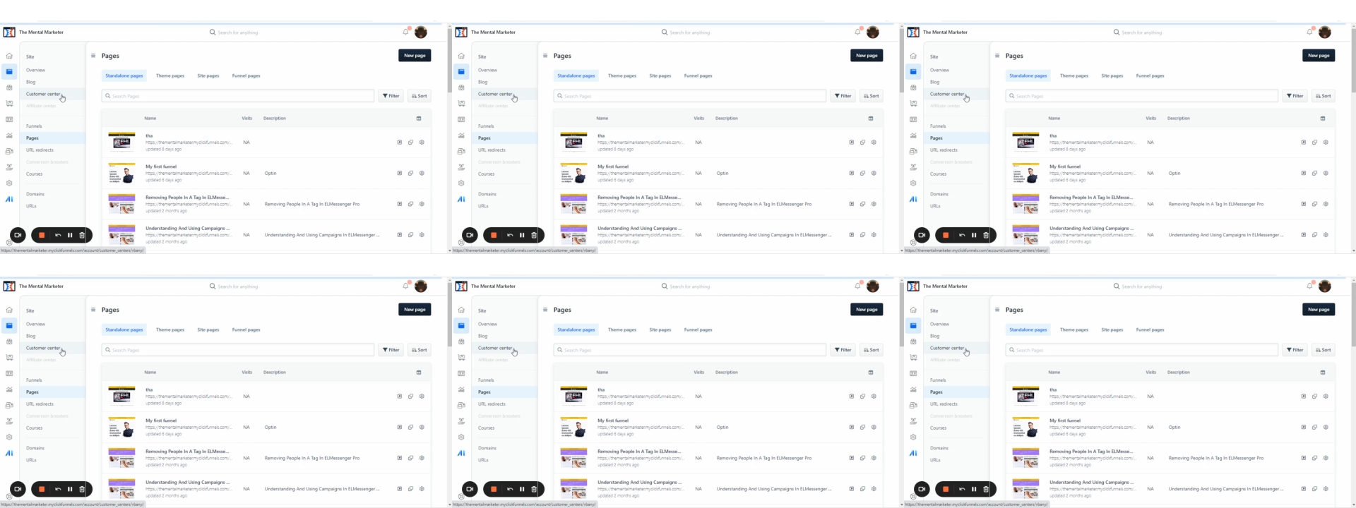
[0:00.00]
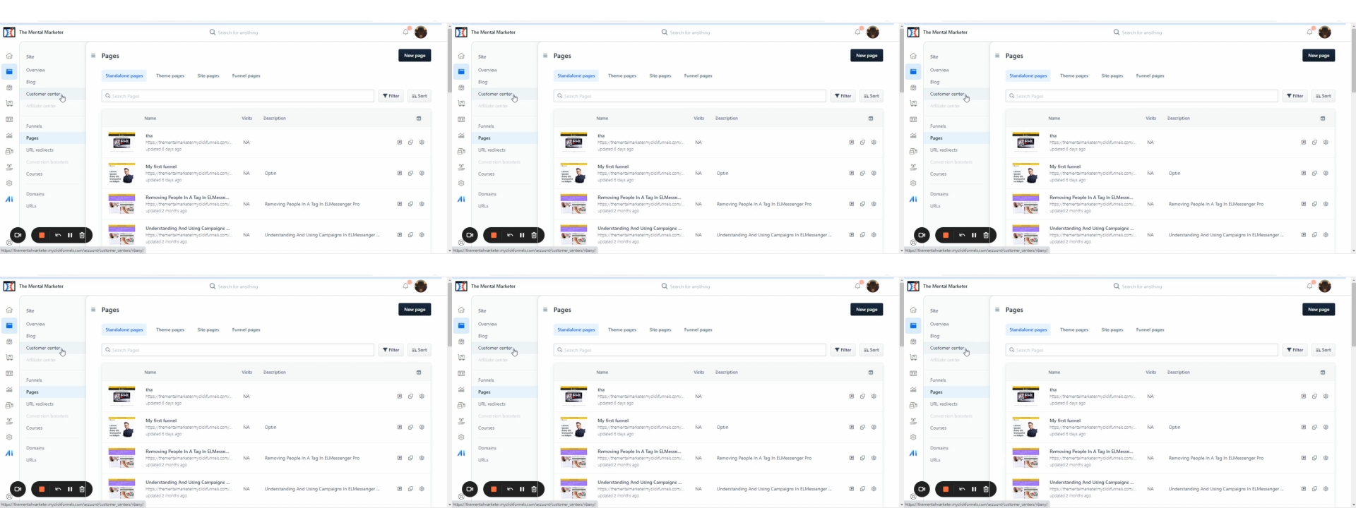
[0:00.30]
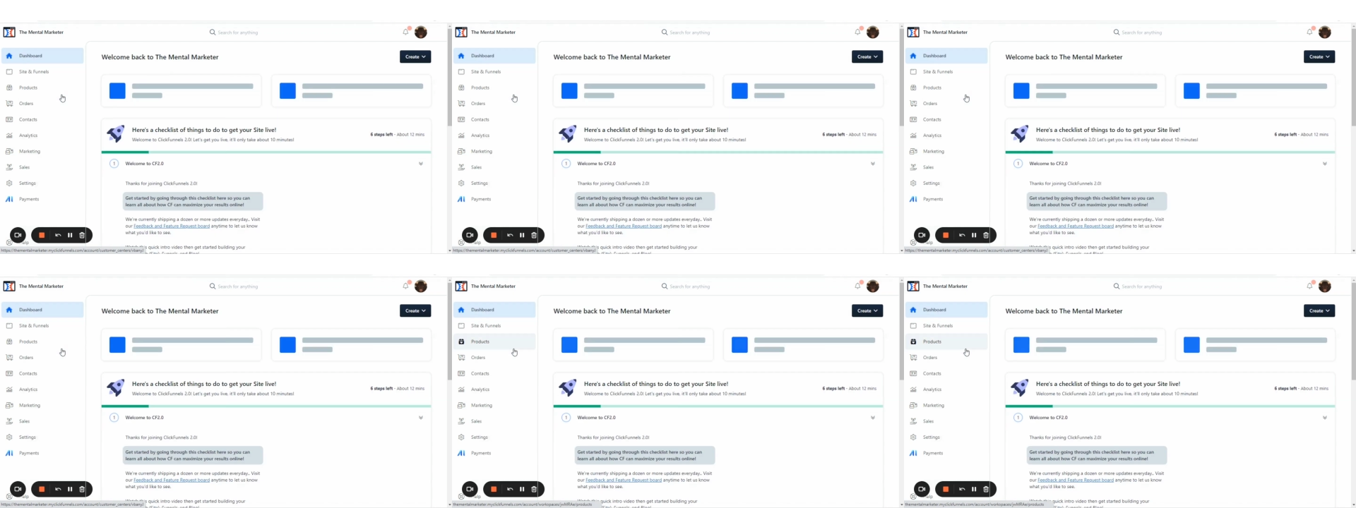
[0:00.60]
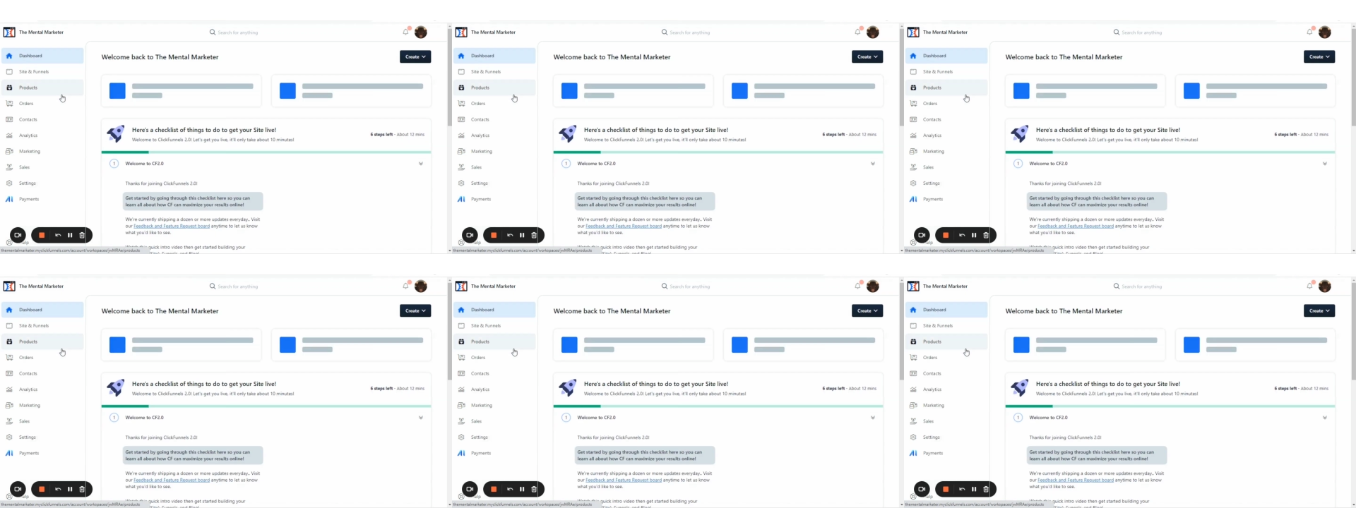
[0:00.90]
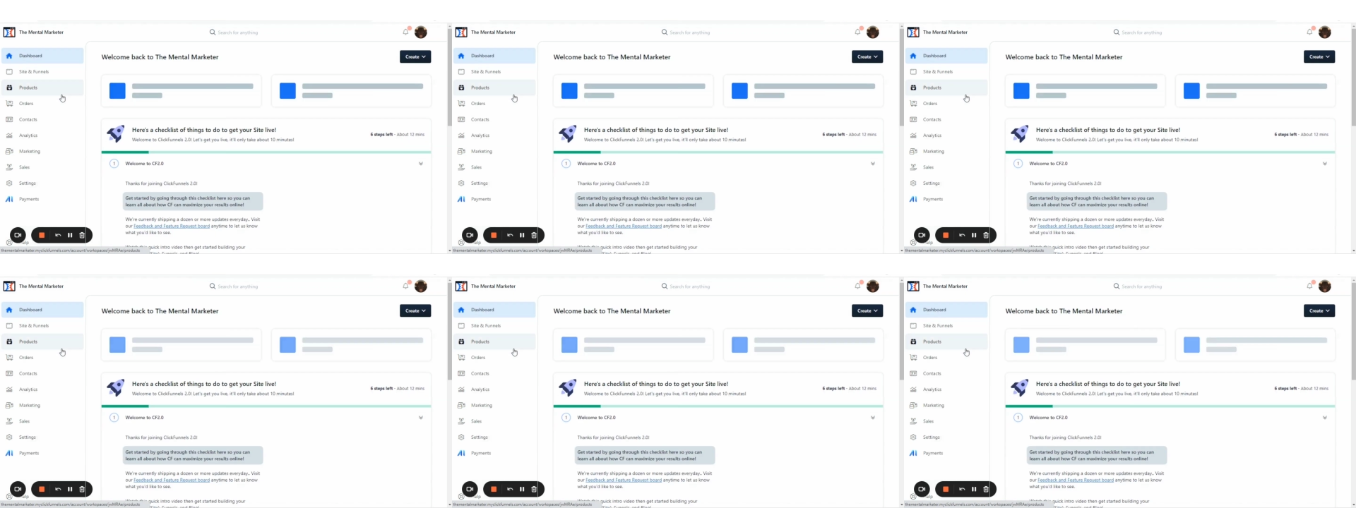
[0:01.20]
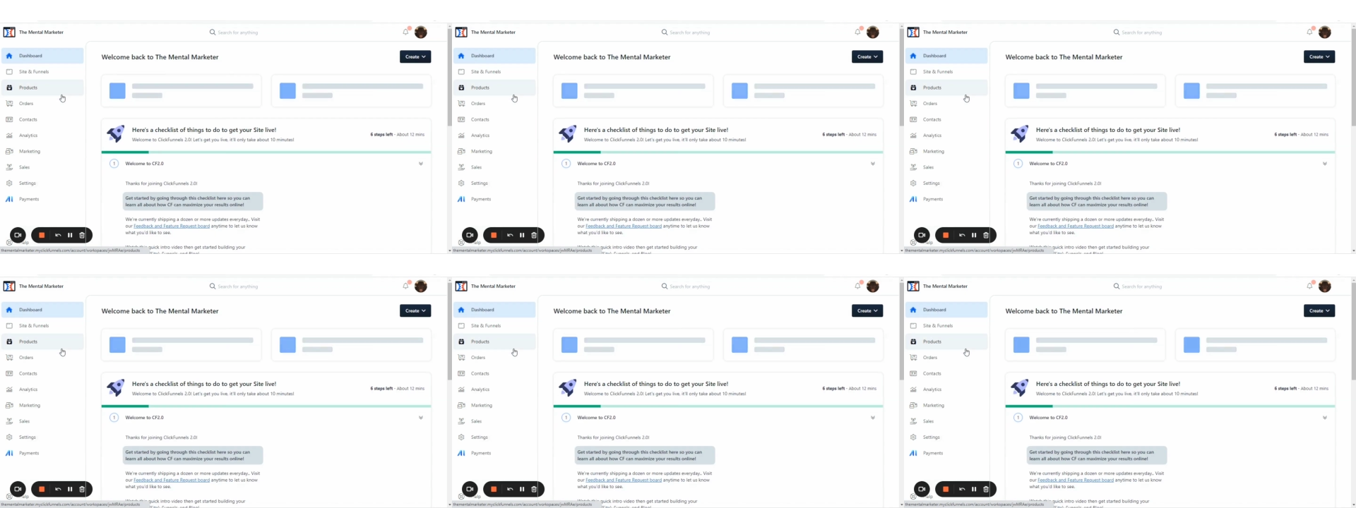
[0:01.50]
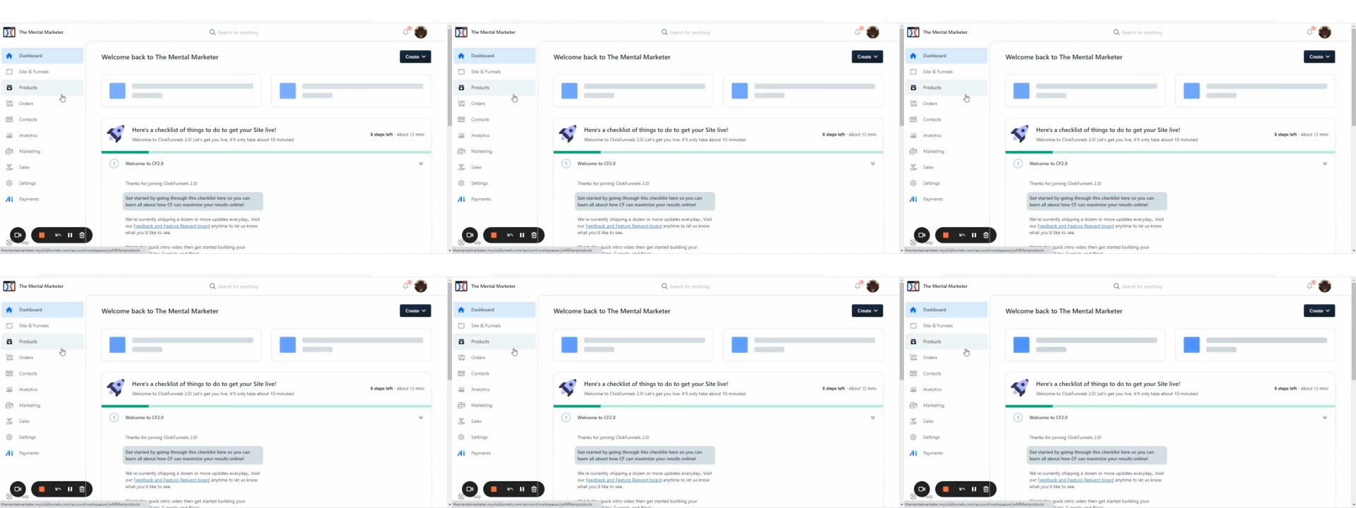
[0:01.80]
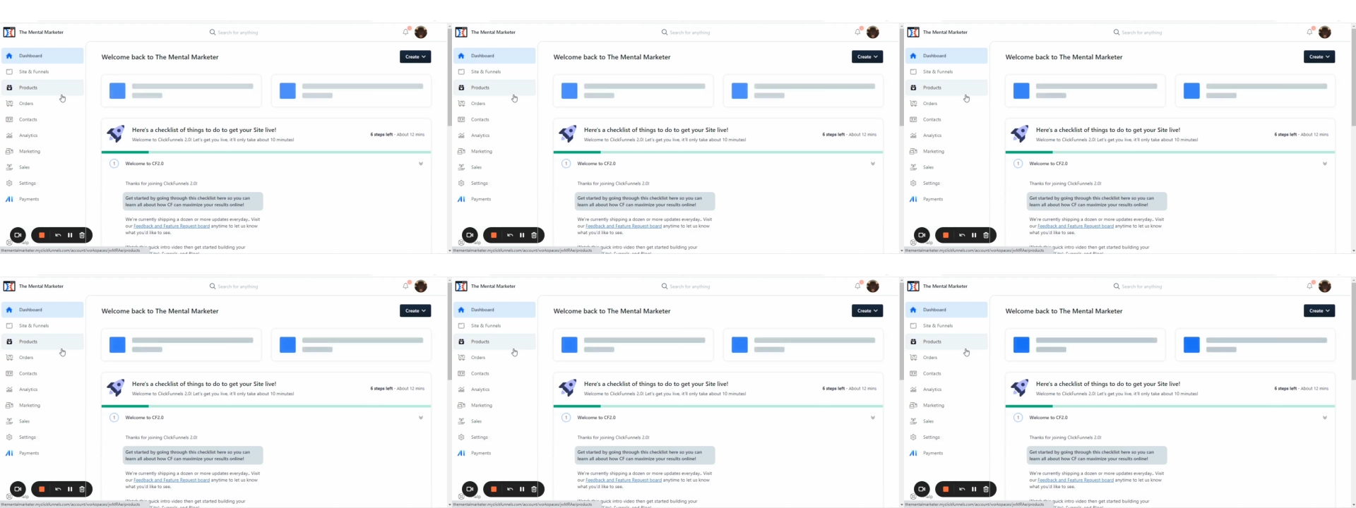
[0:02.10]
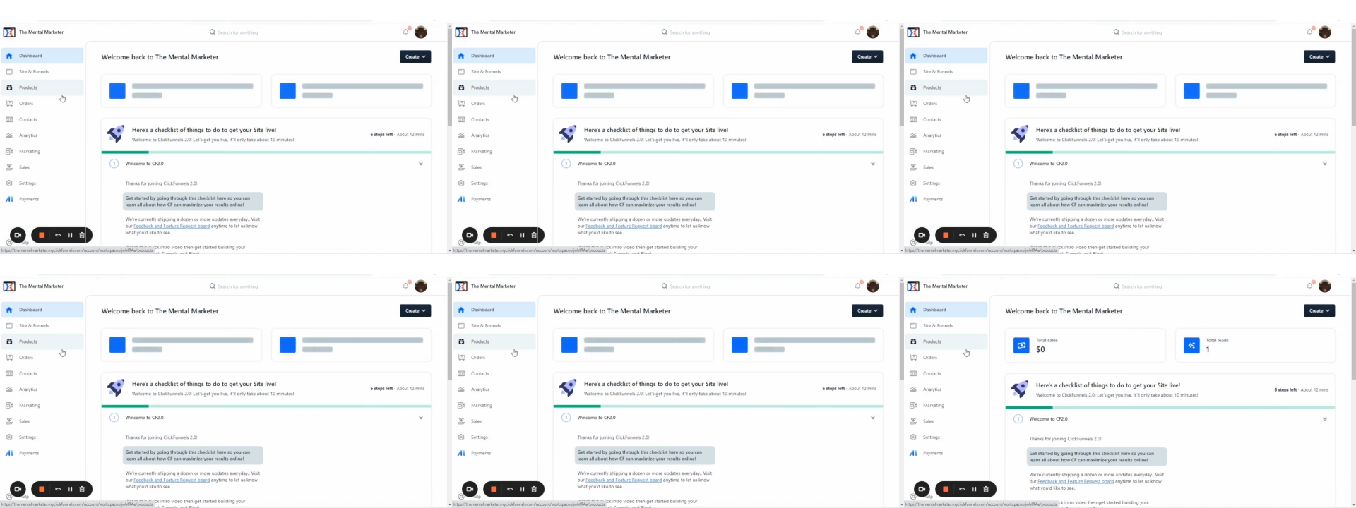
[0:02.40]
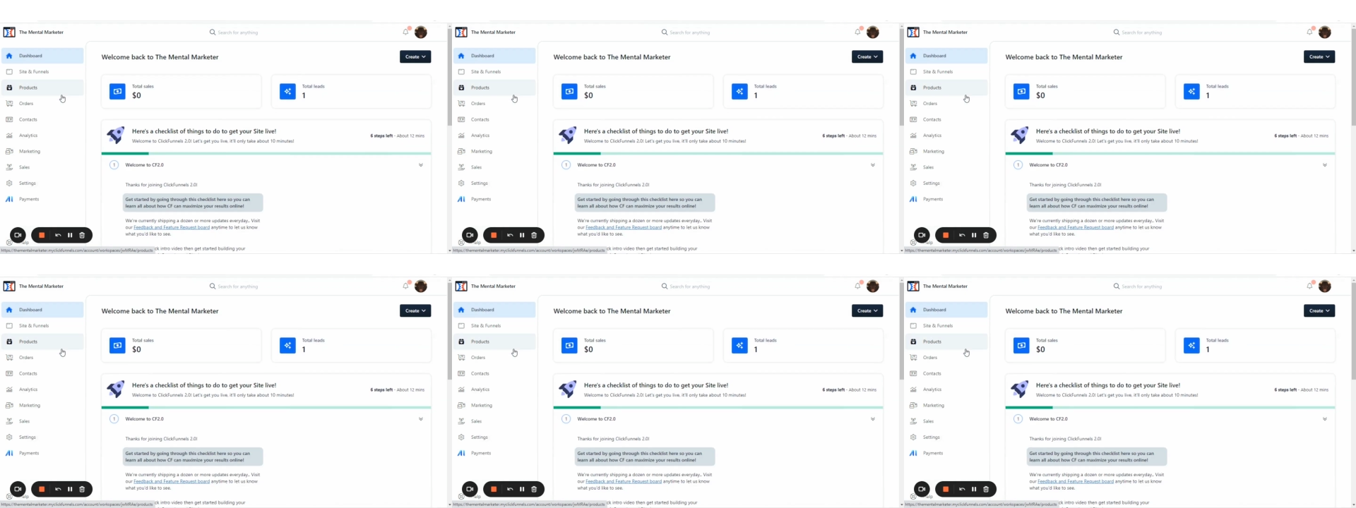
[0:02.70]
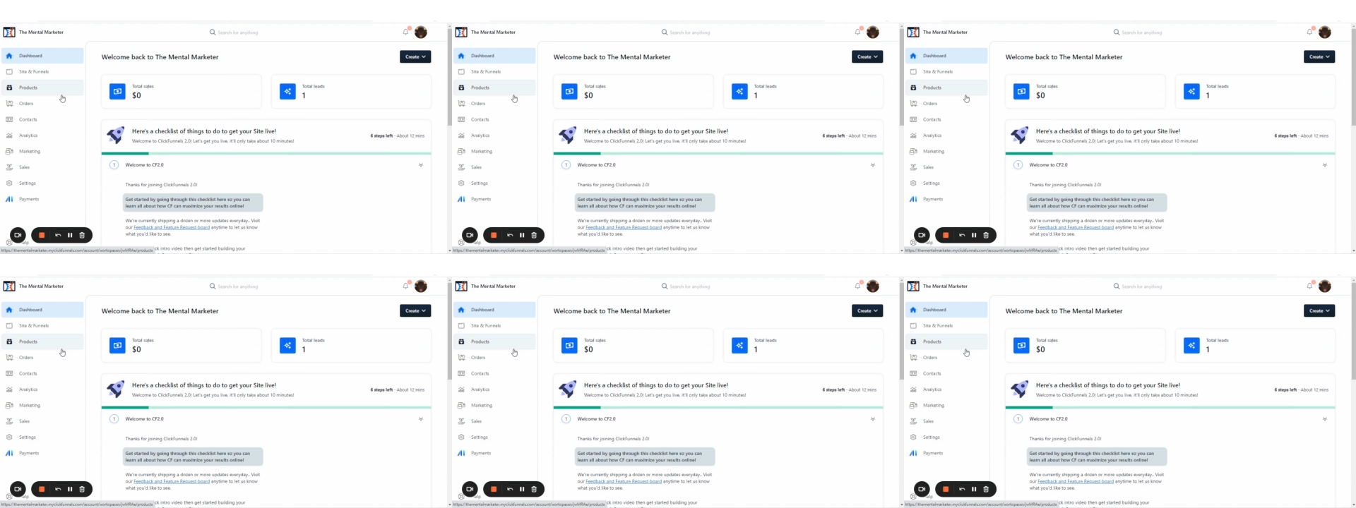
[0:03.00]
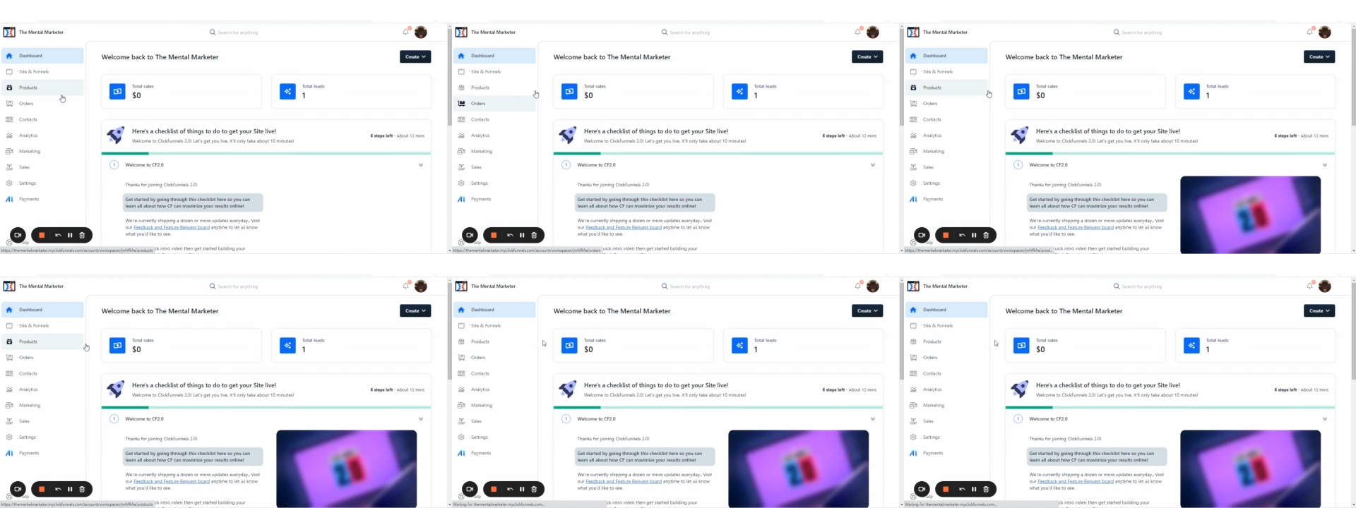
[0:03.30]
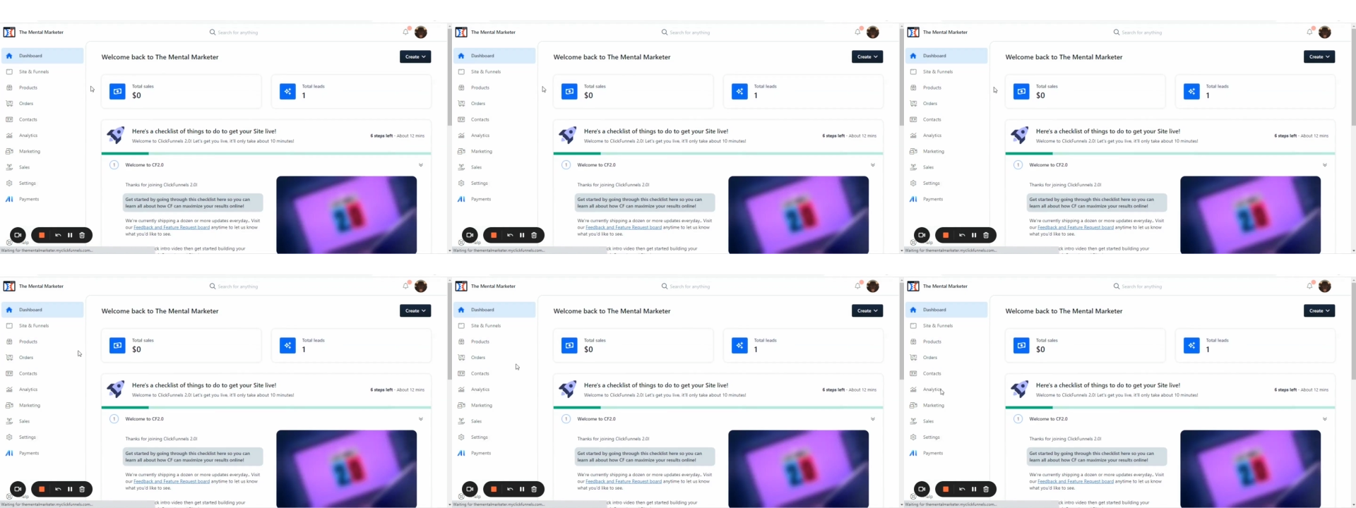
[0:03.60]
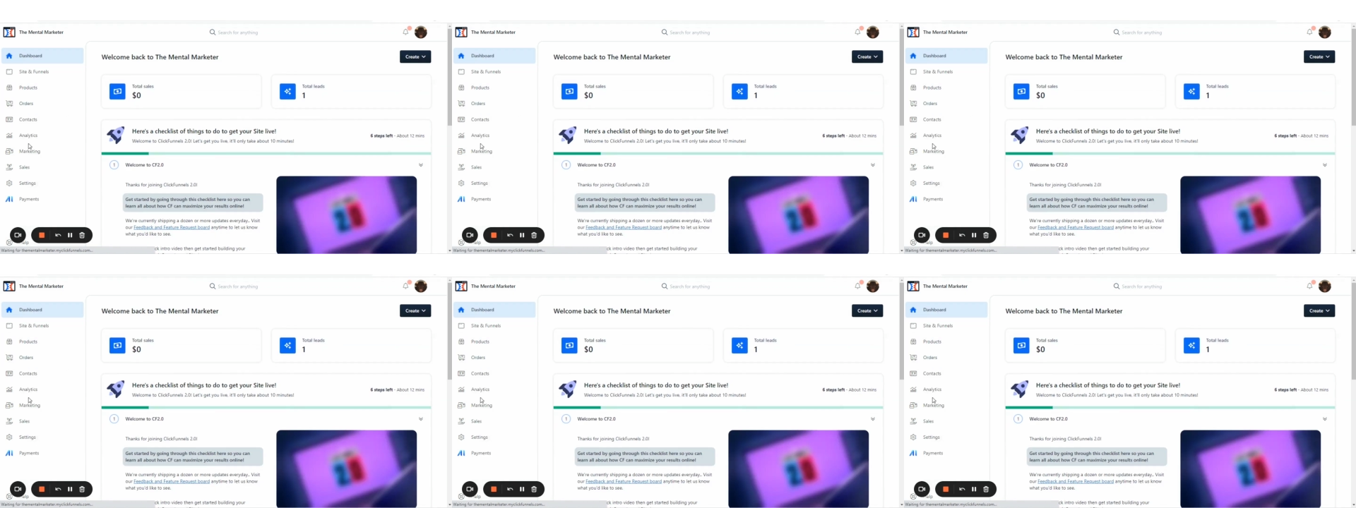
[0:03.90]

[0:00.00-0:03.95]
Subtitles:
(no speaker visible)